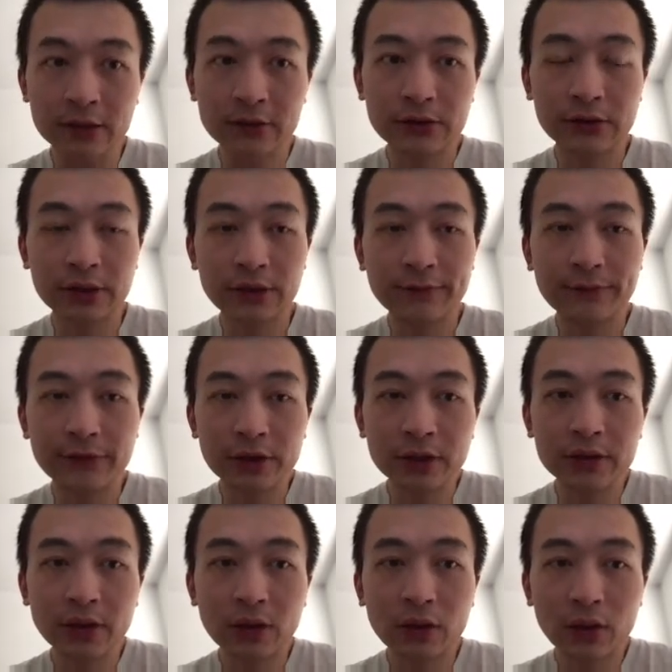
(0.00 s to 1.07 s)
to
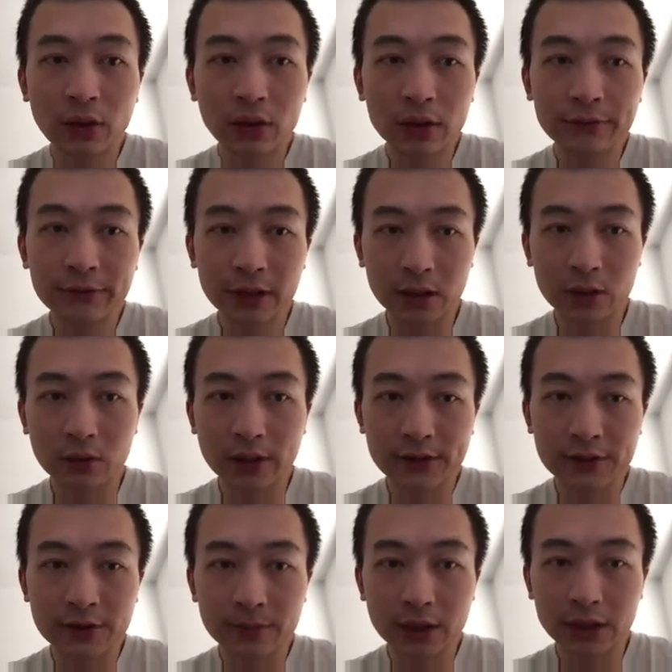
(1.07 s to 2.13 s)
convert all of the
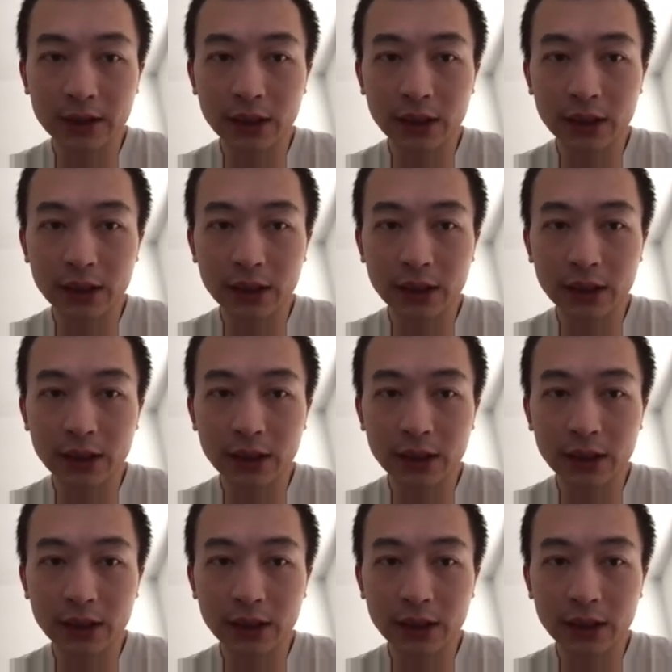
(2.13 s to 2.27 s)
question mark